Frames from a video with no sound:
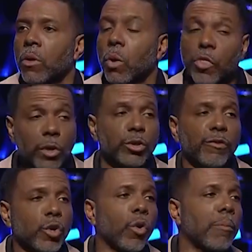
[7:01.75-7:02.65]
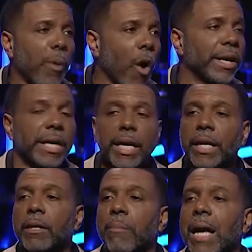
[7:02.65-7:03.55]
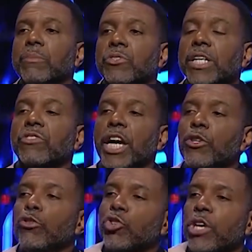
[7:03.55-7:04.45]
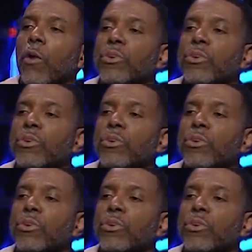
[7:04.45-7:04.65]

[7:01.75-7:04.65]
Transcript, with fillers: Well, those of you who are born again, the Bible says, and you shall